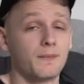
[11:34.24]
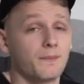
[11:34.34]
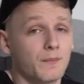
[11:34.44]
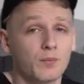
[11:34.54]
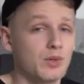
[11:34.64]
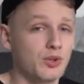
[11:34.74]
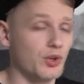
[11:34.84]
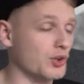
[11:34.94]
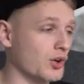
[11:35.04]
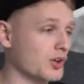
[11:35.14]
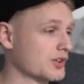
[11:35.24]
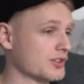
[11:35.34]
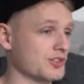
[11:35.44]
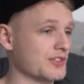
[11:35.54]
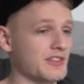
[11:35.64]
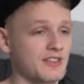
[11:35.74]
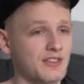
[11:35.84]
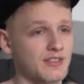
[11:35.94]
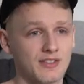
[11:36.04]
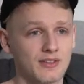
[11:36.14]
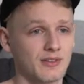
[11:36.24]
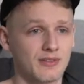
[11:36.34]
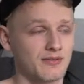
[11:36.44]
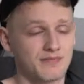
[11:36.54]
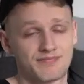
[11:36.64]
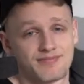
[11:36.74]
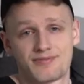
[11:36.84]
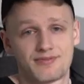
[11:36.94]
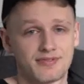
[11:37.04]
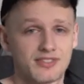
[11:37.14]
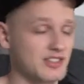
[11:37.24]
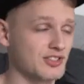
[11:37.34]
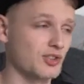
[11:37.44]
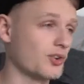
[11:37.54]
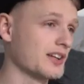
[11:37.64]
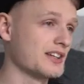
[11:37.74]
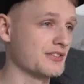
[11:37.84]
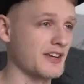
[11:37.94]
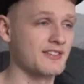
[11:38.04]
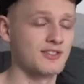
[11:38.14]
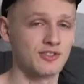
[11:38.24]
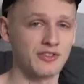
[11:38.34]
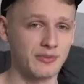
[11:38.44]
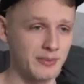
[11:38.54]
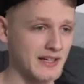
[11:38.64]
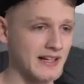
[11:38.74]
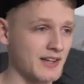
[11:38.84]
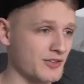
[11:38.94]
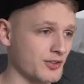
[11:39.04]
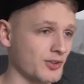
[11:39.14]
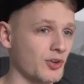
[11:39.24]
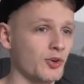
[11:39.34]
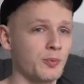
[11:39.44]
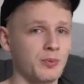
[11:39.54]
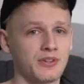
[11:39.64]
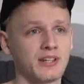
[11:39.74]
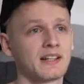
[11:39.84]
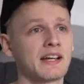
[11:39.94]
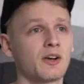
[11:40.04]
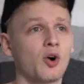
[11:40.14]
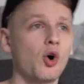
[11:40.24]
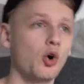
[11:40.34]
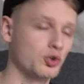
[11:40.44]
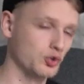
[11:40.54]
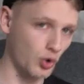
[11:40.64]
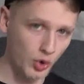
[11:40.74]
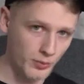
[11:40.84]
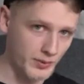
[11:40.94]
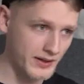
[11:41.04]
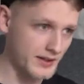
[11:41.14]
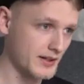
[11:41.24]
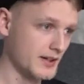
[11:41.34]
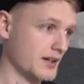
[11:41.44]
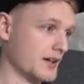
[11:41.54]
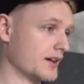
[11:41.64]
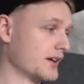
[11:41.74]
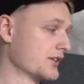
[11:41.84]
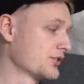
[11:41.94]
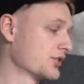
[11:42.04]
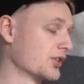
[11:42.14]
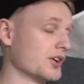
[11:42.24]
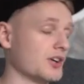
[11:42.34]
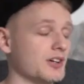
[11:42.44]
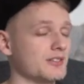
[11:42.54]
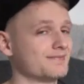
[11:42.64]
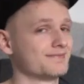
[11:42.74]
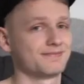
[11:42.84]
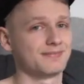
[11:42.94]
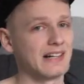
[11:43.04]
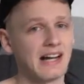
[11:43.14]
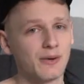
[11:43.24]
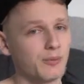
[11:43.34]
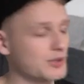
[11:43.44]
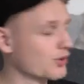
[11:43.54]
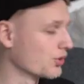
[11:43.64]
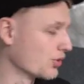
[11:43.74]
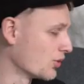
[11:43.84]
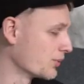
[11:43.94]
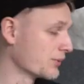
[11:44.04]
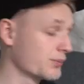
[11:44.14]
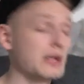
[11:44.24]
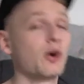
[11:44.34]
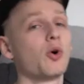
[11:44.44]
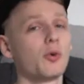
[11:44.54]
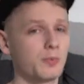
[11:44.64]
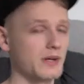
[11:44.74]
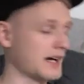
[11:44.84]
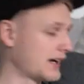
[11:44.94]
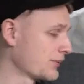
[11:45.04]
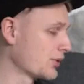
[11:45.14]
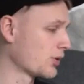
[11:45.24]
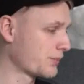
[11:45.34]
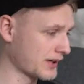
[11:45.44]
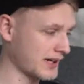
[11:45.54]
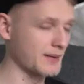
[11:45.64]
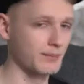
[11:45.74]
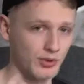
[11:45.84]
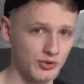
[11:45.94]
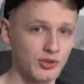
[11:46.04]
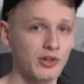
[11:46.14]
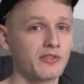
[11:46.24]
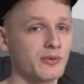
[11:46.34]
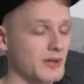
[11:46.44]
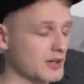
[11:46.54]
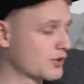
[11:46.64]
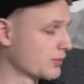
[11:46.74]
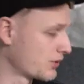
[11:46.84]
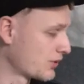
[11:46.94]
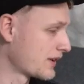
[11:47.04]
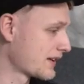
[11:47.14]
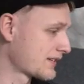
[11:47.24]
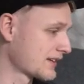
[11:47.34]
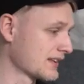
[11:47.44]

we don't know, because if it's, because all these events and stuff have been cancelled up until like October, so we don't know. We hope we can. We hope it kind of blows over and we can come do this and